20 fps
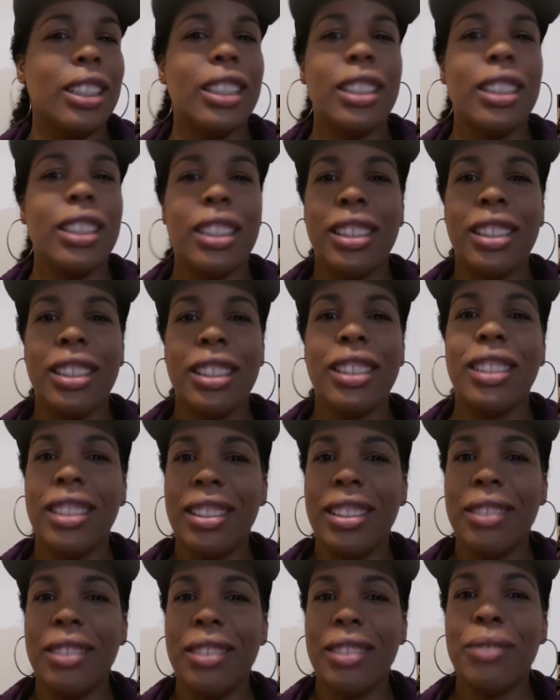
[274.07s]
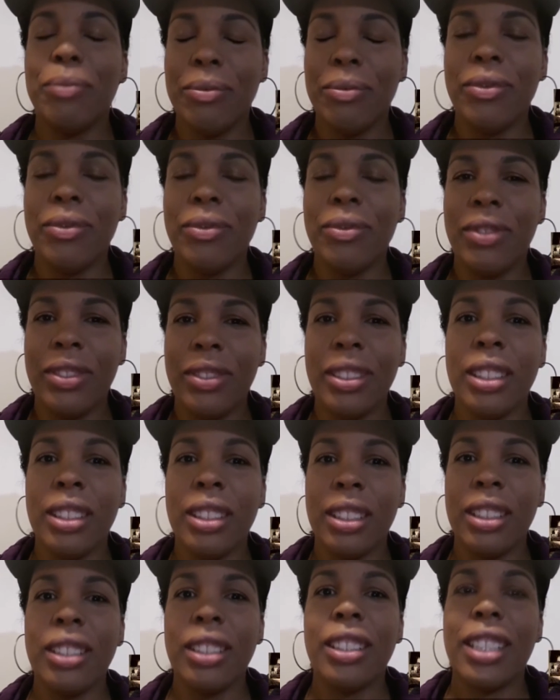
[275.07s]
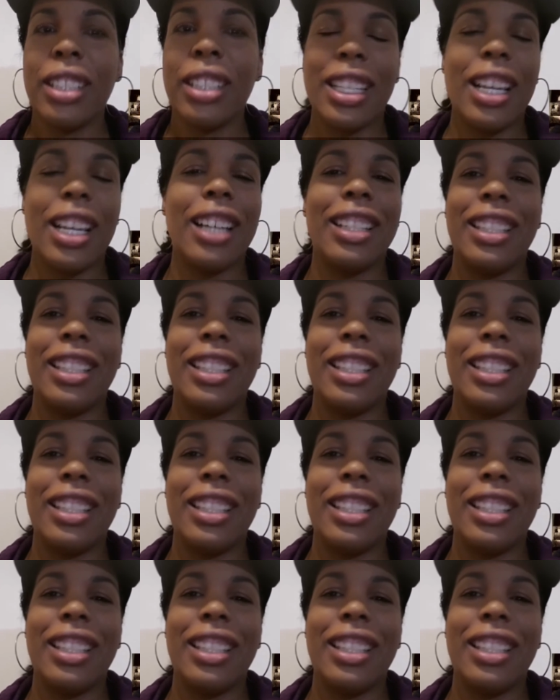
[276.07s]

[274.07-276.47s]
Yeah, that battle was fire too, by the way. Exactly.